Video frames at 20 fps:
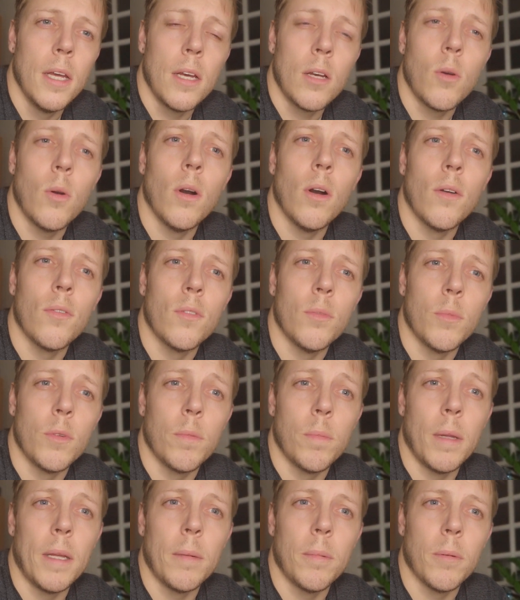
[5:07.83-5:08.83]
Quite often with
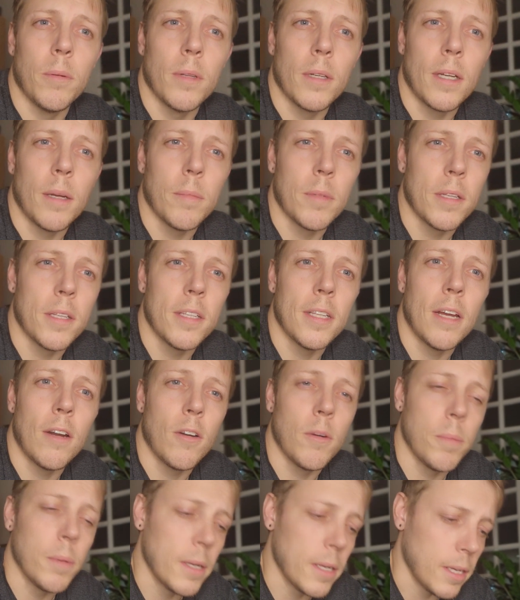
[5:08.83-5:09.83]
people that come to
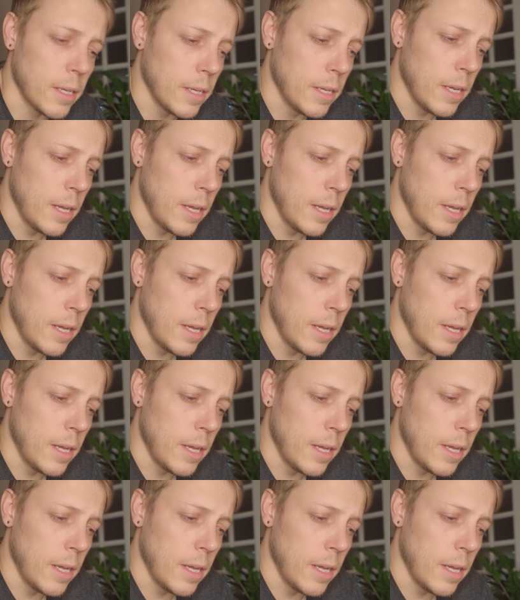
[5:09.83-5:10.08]
therapy,